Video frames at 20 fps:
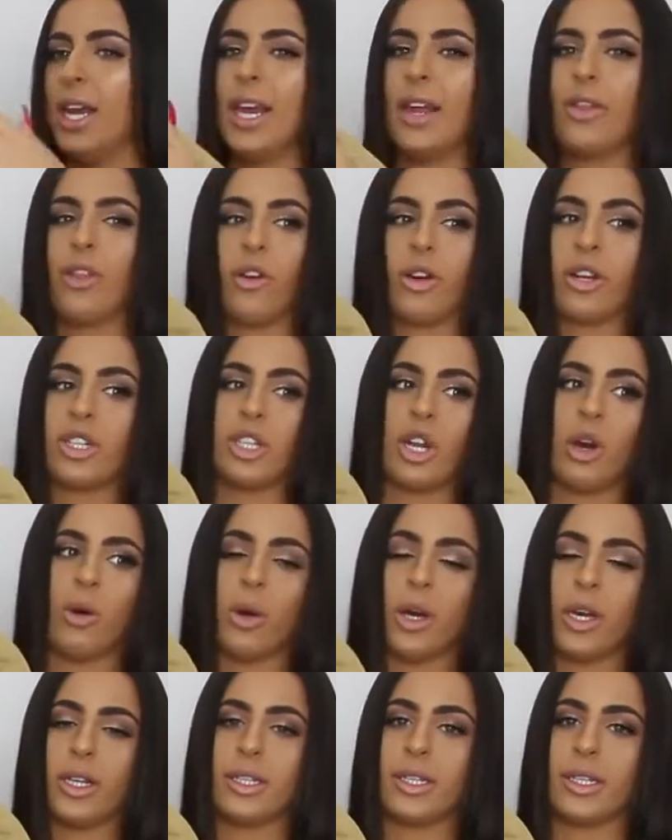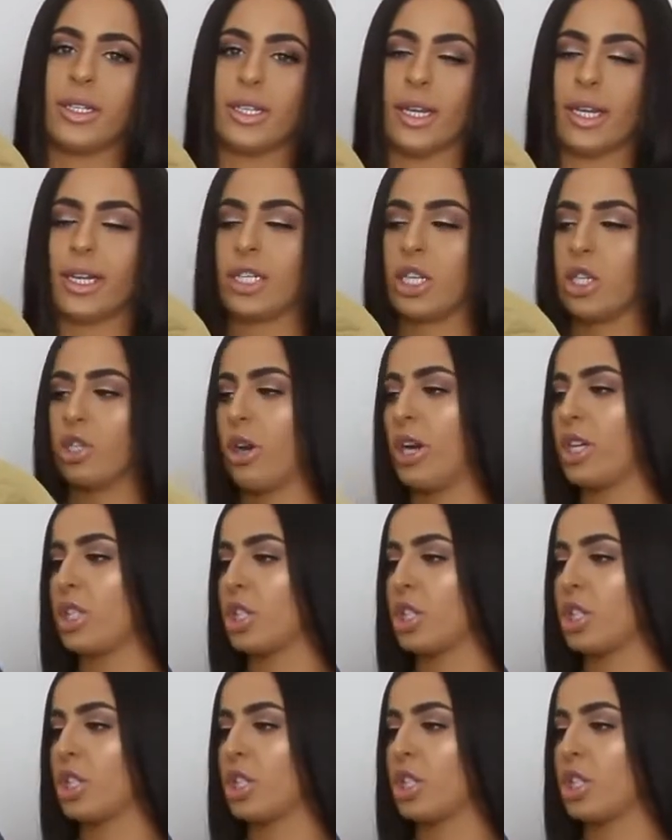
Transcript: There is no hood since it is a trench